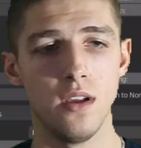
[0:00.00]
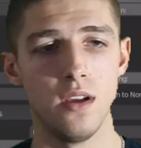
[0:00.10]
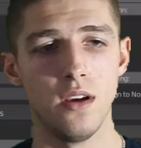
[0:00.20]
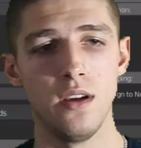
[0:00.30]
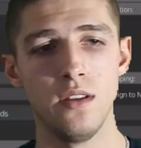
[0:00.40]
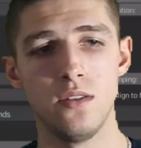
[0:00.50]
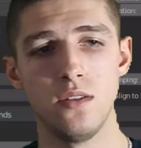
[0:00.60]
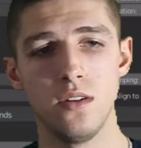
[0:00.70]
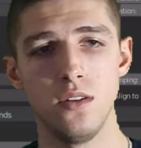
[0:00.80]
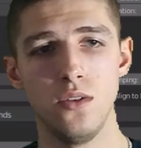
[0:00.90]
and
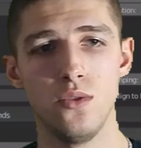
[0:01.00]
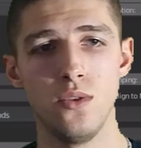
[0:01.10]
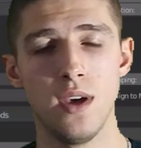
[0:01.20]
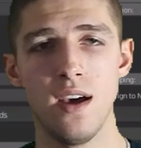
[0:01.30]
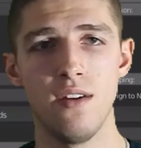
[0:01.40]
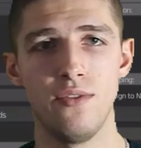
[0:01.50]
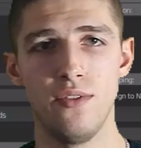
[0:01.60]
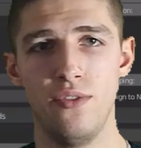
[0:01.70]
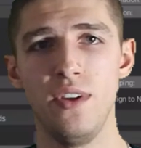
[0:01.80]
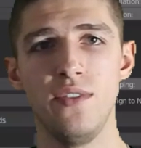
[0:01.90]
you have
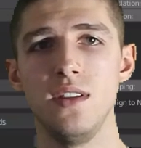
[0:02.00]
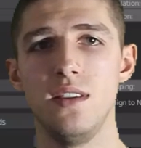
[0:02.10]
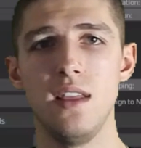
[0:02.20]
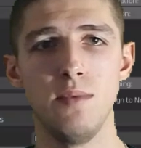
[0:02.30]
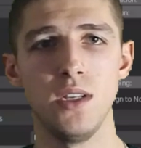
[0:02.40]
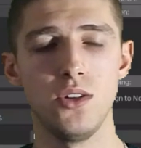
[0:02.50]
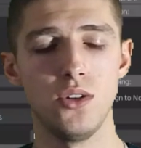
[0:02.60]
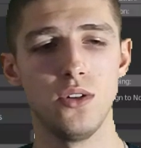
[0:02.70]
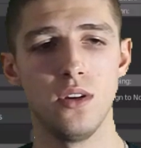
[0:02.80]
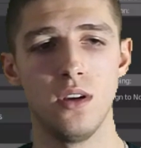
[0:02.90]
50
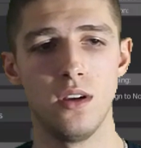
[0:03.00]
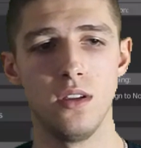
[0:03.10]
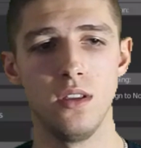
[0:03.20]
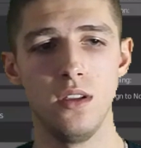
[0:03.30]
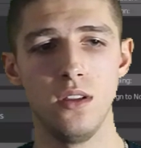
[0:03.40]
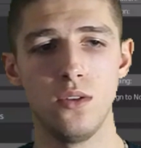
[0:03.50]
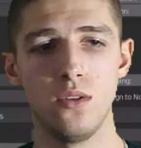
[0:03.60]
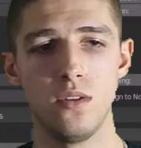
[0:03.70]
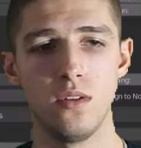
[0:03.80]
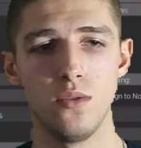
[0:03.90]
damage,
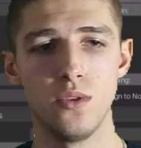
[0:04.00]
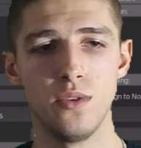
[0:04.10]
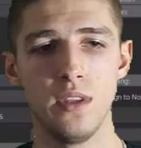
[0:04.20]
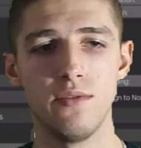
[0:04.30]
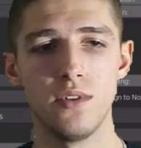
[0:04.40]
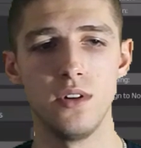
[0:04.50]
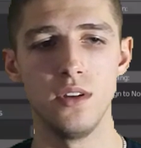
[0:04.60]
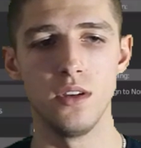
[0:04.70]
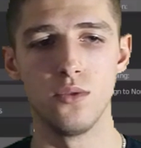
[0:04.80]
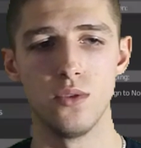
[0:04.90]
it will never
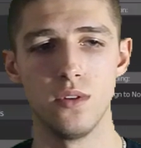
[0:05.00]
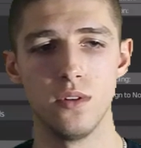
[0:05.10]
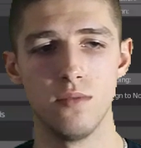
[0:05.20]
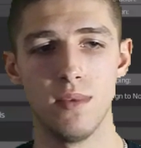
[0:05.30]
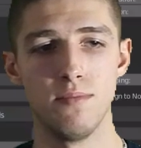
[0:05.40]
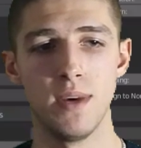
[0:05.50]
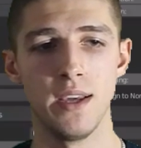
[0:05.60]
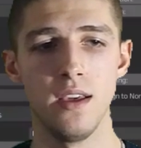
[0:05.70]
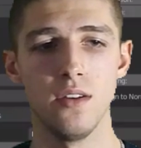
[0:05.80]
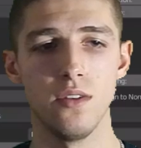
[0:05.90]
equal, my
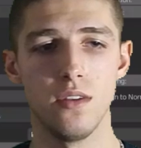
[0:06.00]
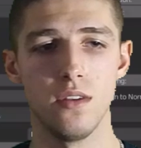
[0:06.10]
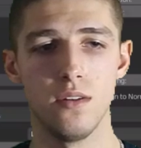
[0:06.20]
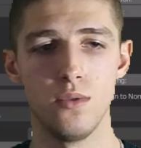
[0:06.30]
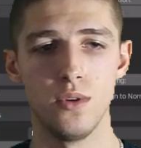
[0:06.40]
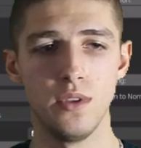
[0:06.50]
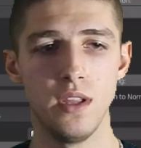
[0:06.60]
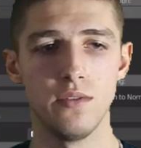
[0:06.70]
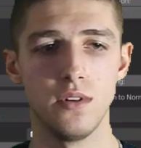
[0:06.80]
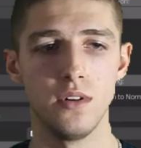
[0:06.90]
health will
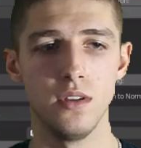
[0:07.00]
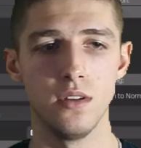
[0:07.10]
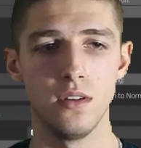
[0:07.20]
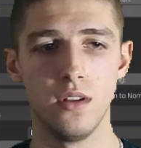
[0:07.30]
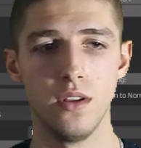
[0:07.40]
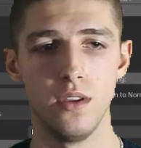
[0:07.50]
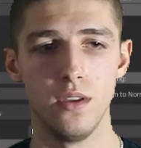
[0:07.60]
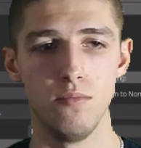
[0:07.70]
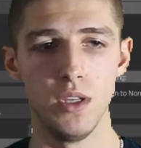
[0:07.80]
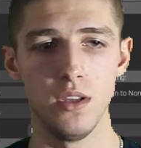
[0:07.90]
never
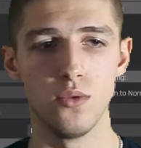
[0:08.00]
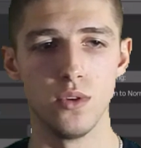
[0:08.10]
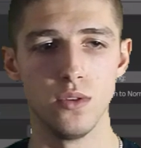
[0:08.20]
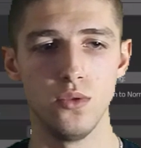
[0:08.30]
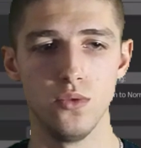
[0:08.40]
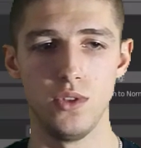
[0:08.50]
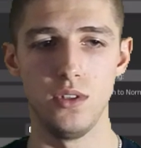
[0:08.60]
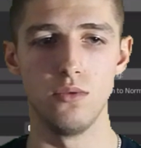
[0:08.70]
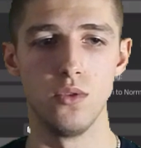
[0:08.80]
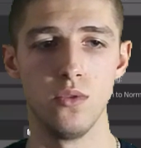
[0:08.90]
be equal to
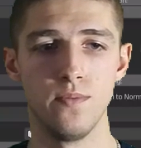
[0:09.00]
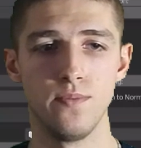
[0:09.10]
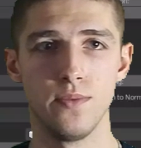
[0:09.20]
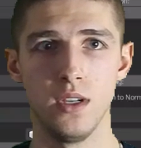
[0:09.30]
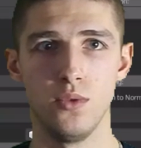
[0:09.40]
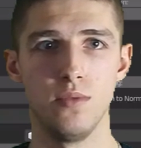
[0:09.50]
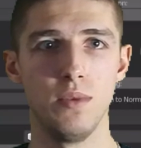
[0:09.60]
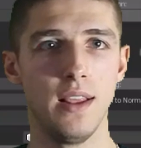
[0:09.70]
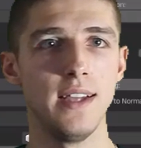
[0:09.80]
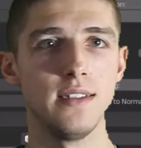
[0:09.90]
0. It will be
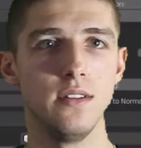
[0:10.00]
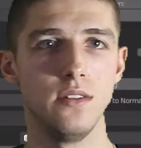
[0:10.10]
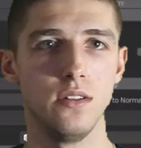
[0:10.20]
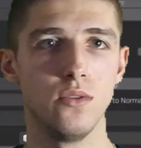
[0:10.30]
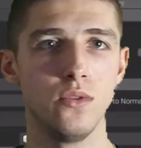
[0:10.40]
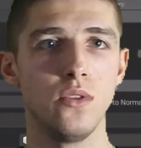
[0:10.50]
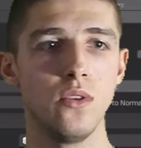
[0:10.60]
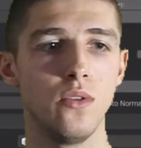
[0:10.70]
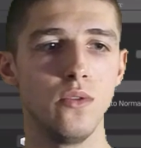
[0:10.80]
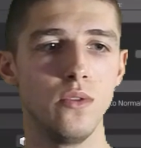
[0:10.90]
less than 0,
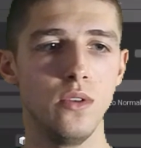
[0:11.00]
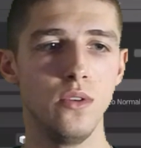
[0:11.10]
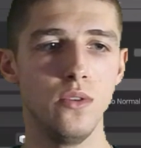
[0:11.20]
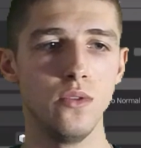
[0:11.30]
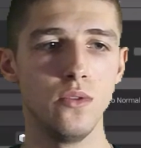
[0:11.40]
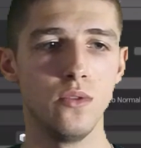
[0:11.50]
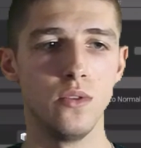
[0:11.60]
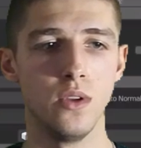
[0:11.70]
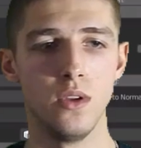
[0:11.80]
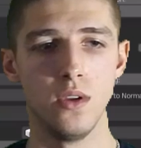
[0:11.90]
so you
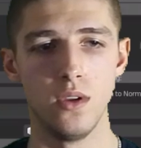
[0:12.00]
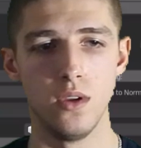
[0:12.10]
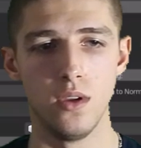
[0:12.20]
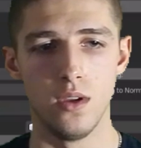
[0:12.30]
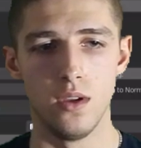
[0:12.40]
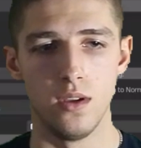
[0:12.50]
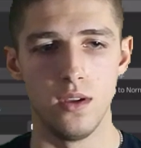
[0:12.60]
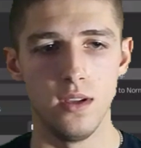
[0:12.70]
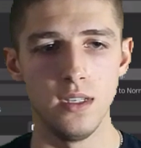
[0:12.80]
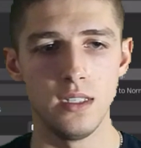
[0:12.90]

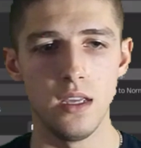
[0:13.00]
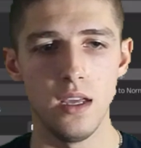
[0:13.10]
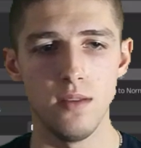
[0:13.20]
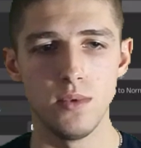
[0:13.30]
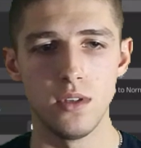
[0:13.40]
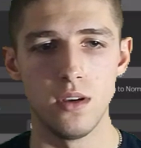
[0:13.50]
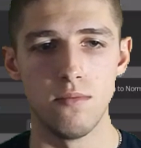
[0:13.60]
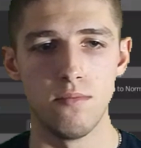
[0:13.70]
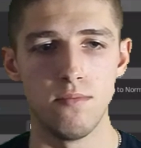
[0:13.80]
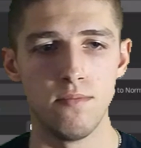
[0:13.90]
escape
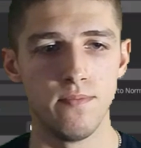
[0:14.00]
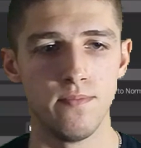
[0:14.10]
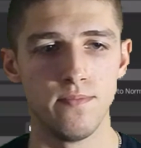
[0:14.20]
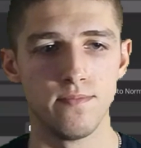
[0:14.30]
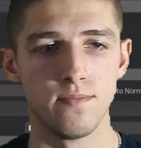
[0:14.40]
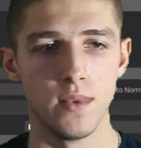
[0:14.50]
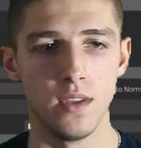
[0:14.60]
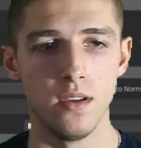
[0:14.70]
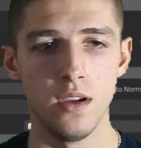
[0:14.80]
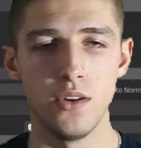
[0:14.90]
some
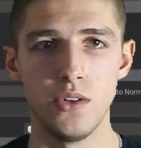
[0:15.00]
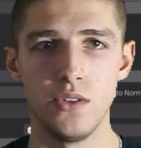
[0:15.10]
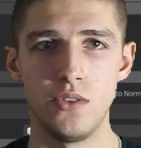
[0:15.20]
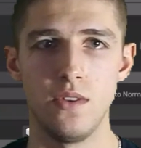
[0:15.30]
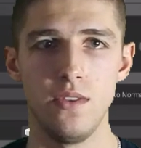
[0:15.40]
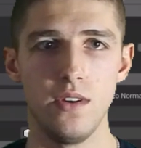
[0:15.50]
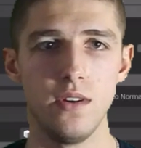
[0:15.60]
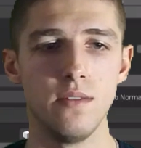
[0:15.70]
errors there.